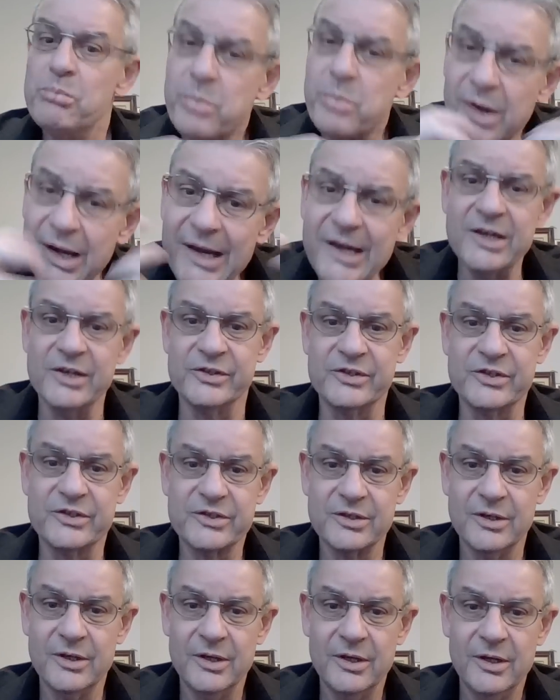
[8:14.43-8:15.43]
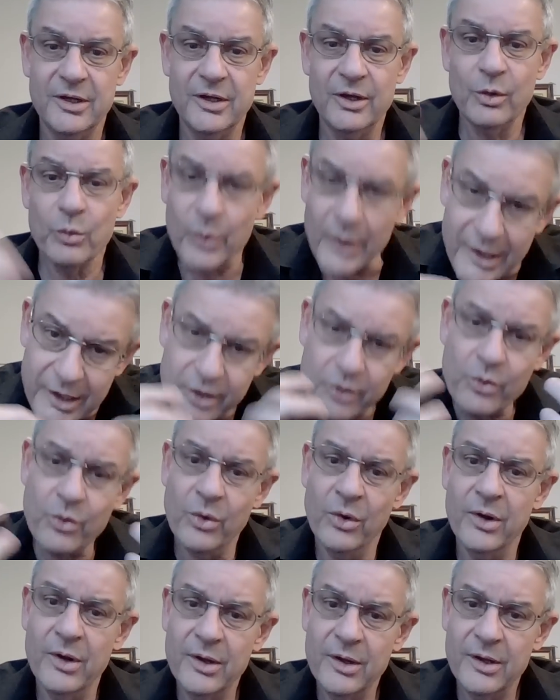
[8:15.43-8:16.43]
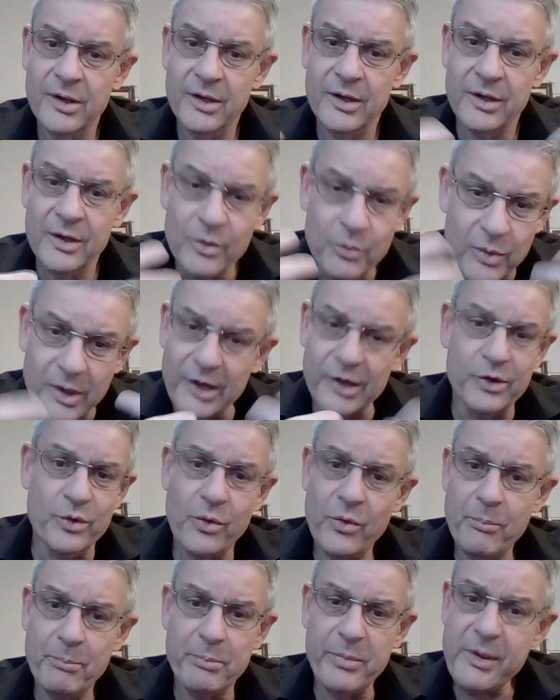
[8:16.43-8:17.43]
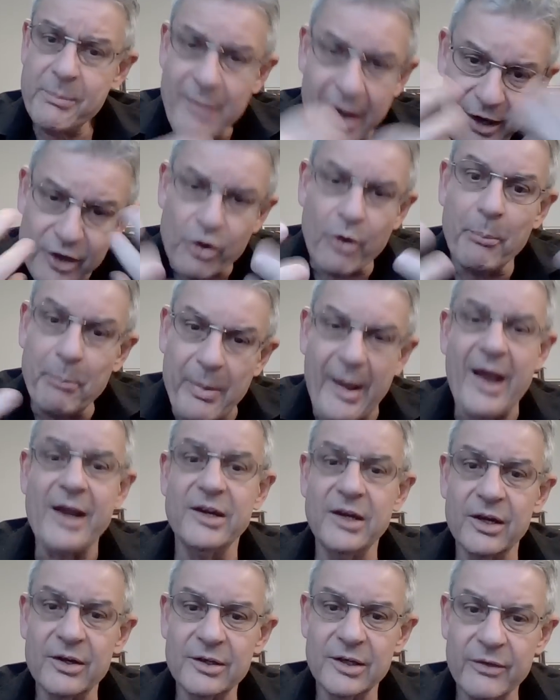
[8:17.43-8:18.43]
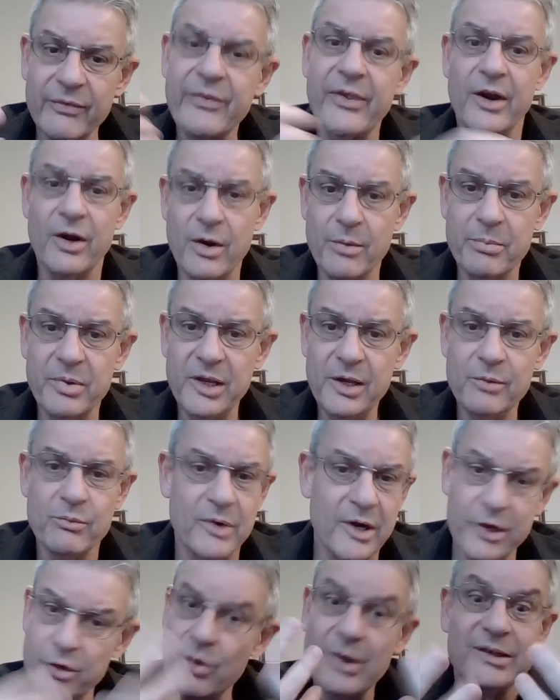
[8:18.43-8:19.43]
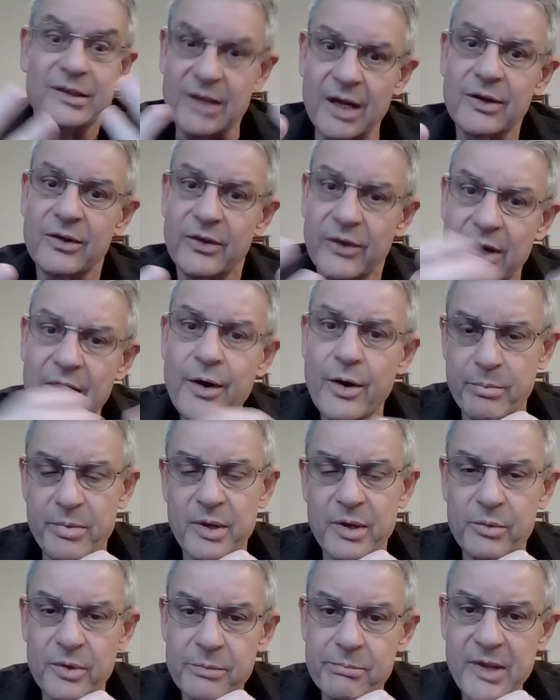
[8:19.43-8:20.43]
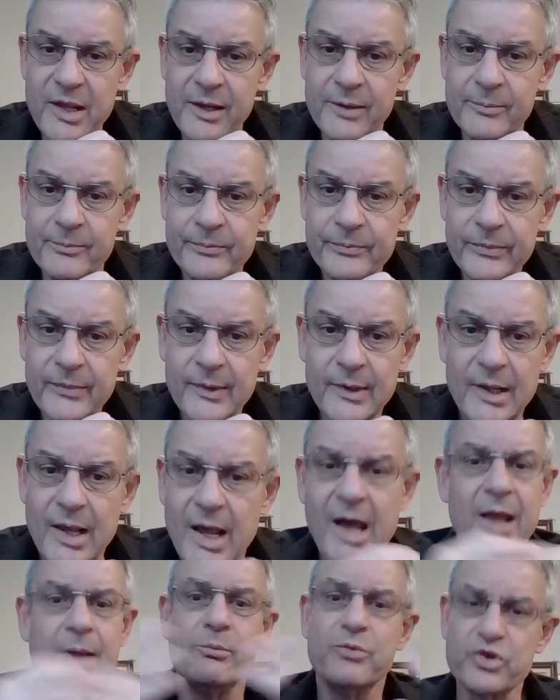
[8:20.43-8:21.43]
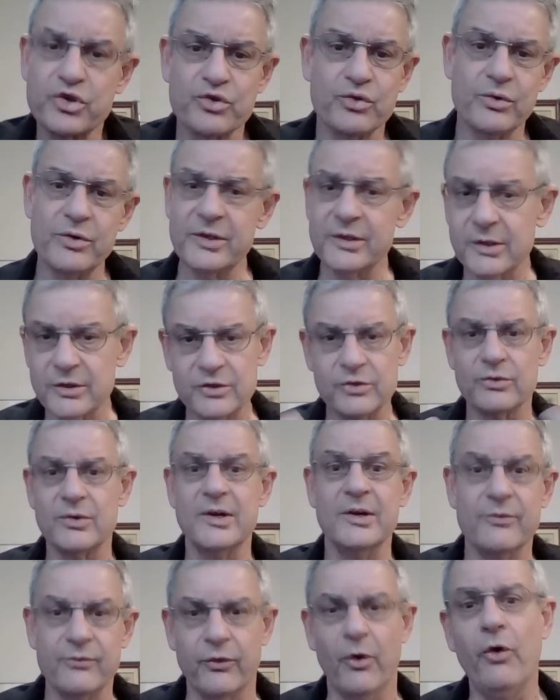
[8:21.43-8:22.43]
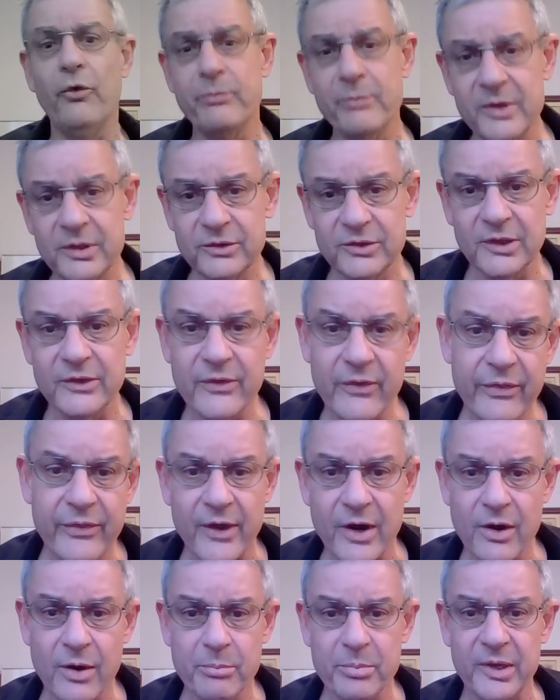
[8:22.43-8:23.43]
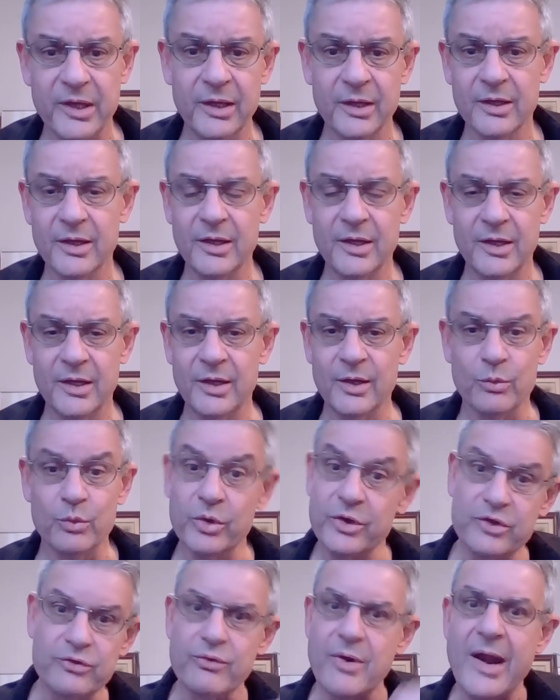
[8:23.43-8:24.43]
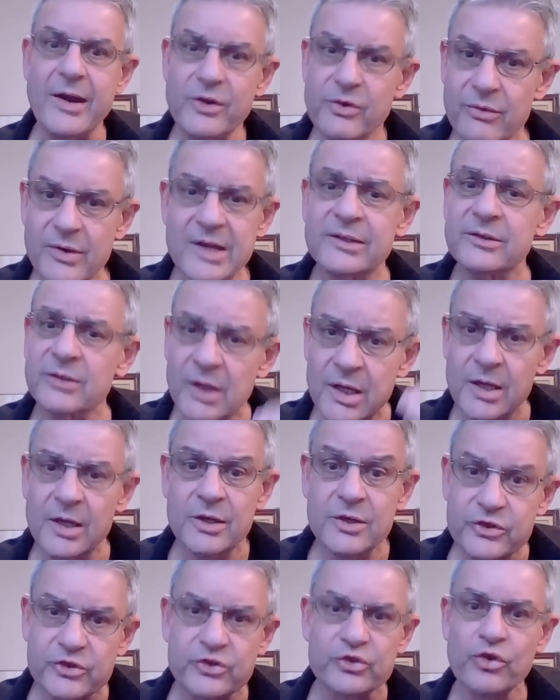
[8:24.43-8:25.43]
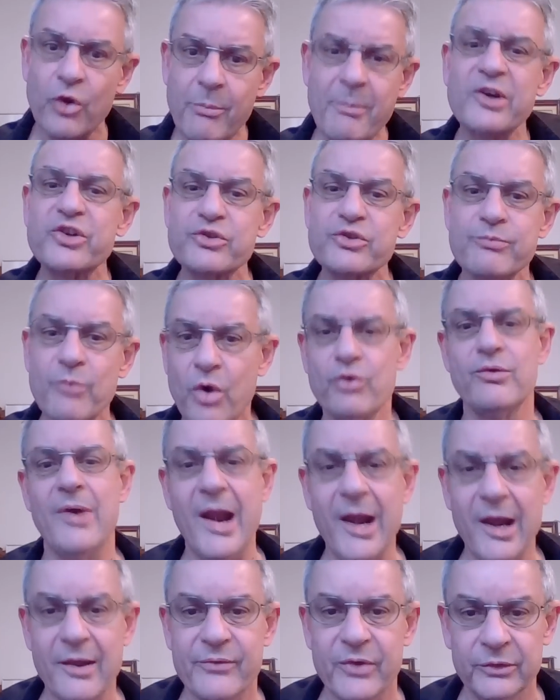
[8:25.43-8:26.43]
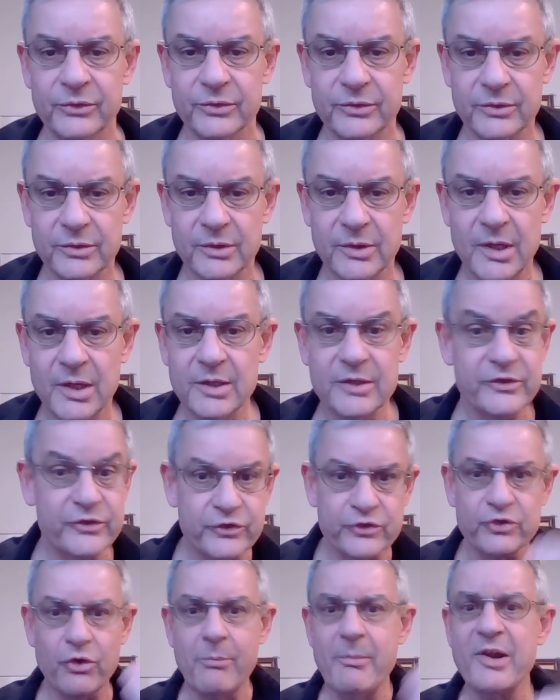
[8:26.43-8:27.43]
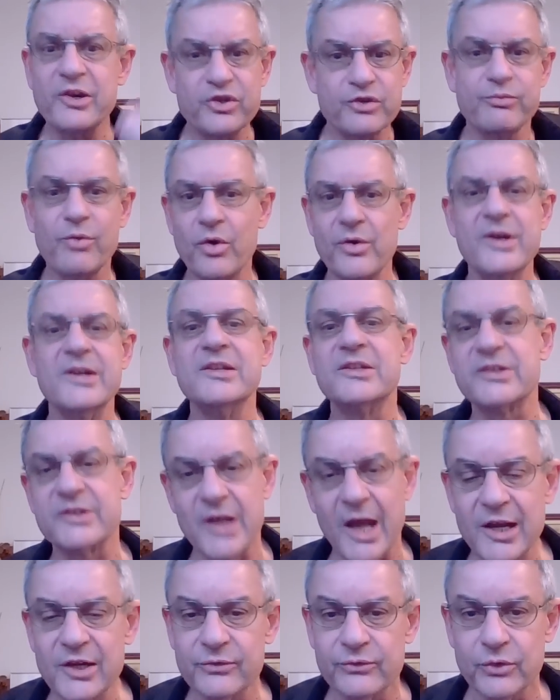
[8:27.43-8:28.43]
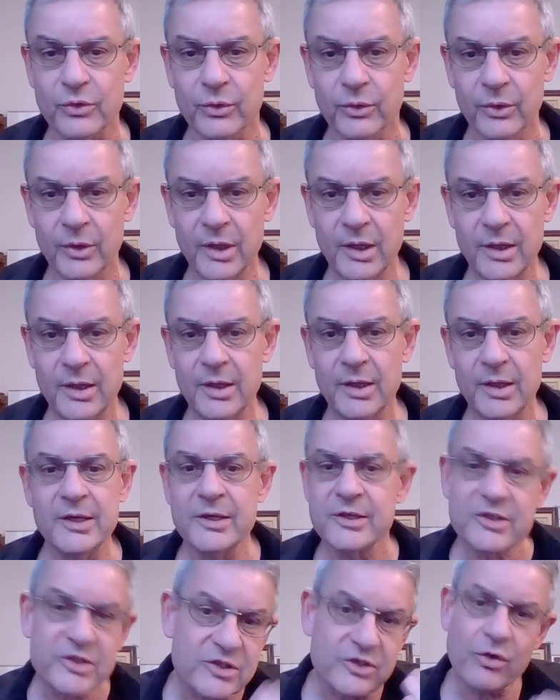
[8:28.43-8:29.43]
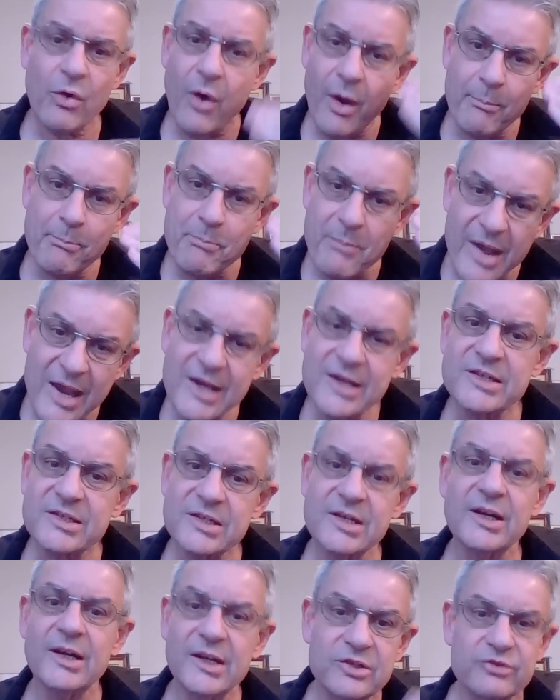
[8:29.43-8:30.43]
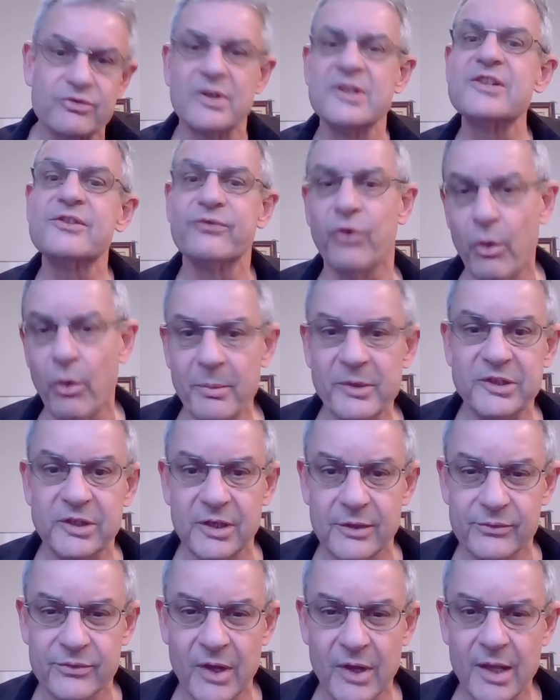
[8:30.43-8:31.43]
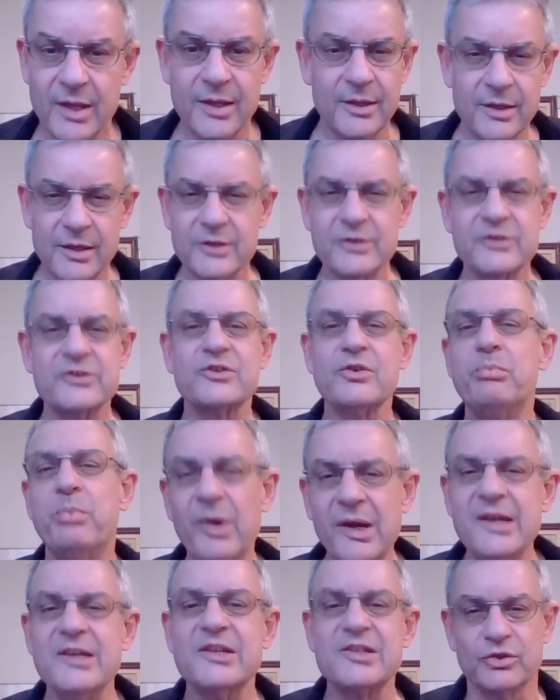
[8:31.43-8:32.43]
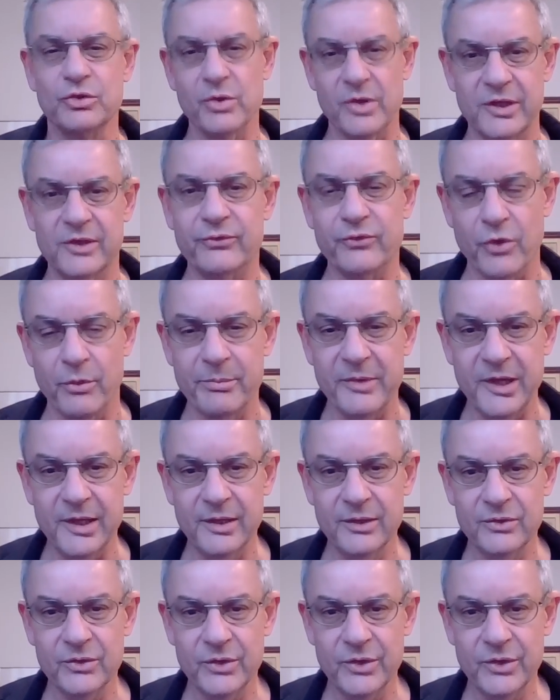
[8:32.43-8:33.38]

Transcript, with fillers: Please, will you will you be my companion in therapy? Will you attend therapy with me? I am sure that your involvement in the therapy would render it so much more relevant, so much more insightful, so amazingly transformative. So please do it for me.